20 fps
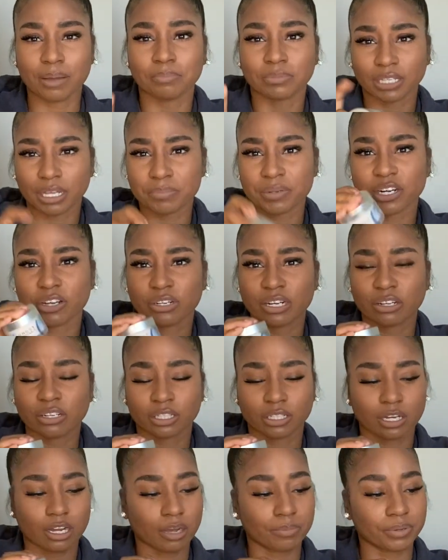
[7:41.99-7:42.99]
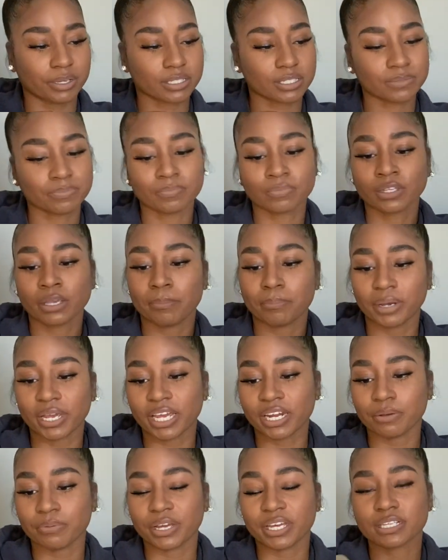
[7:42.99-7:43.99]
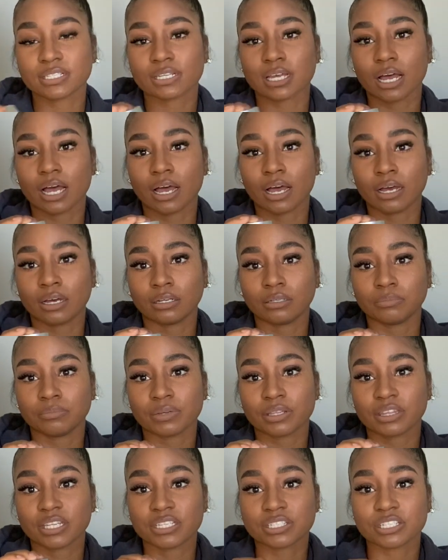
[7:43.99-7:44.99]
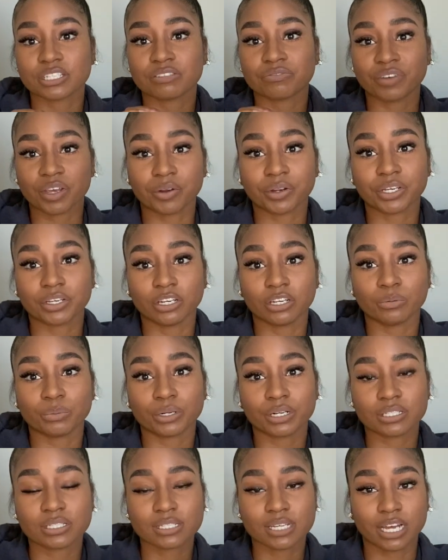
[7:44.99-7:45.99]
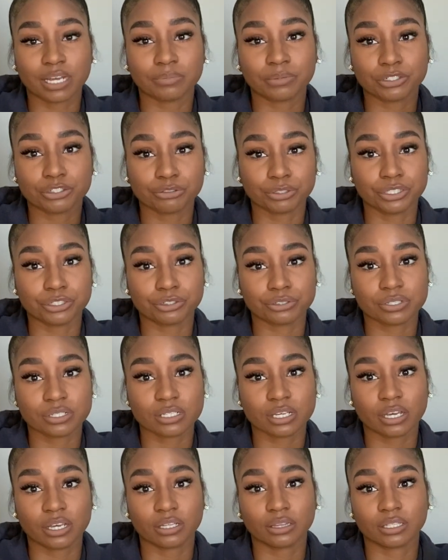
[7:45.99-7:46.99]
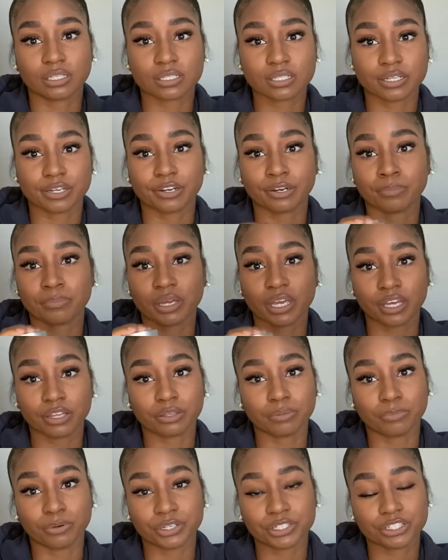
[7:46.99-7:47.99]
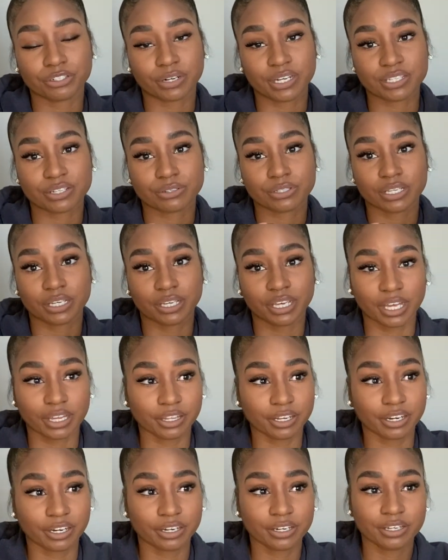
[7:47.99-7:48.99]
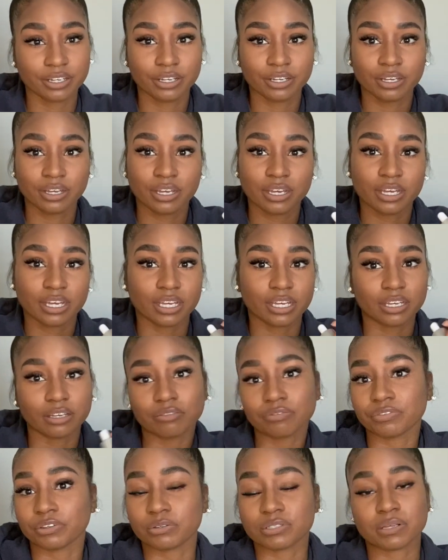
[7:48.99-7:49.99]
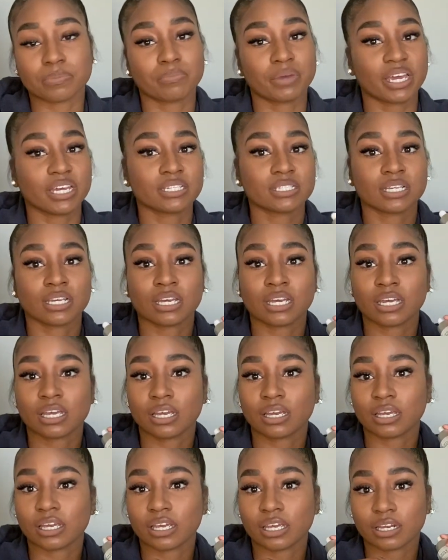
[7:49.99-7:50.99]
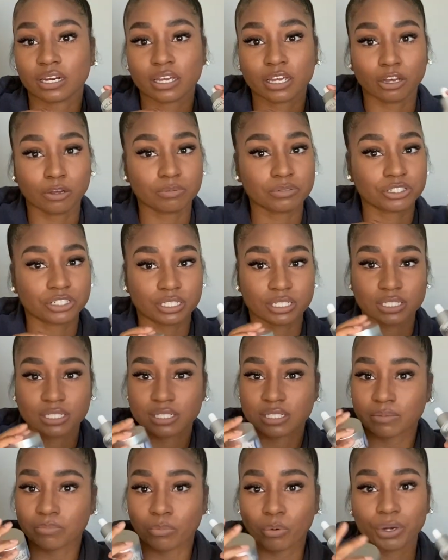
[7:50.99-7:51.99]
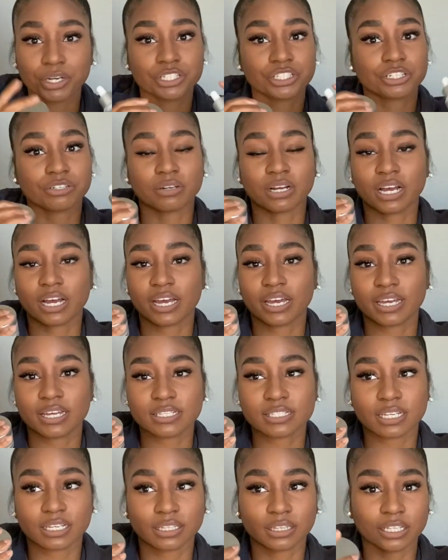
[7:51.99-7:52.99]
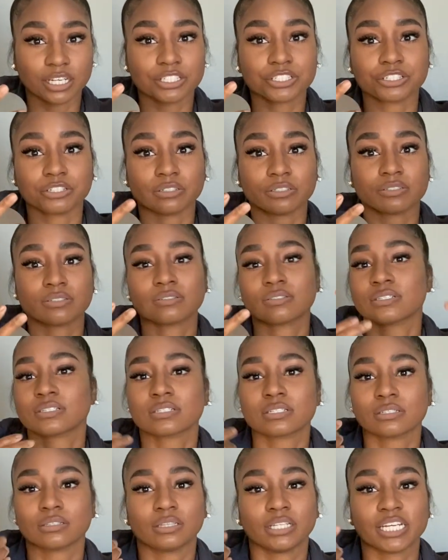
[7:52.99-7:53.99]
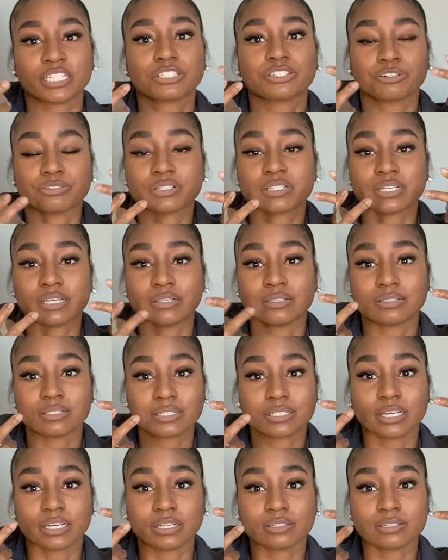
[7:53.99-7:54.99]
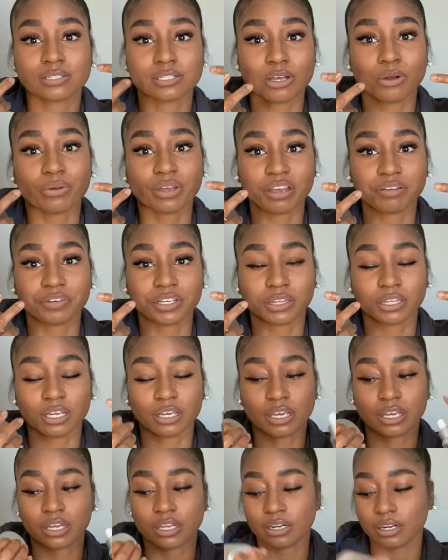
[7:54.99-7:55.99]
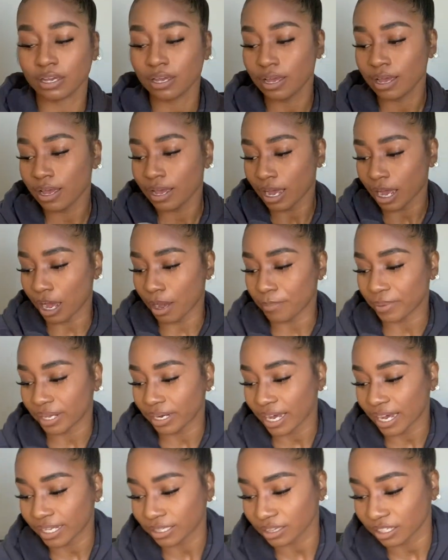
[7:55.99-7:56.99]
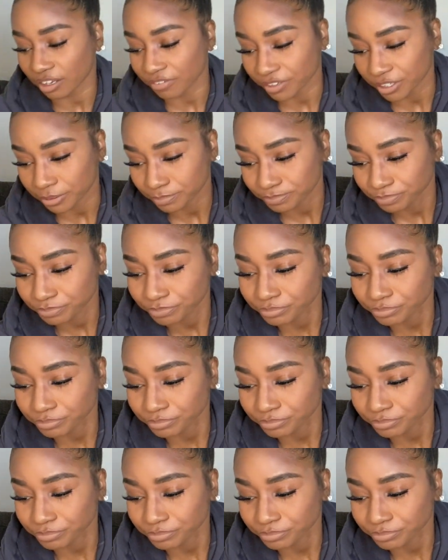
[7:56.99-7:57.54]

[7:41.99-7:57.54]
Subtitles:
Let me know down in the comments. But anyways, this is very good when it's time to treat your skin, the serum and the moisturizer together. It feels amazing. It helps just moisturize and lets your skin soak everything in, and I love it.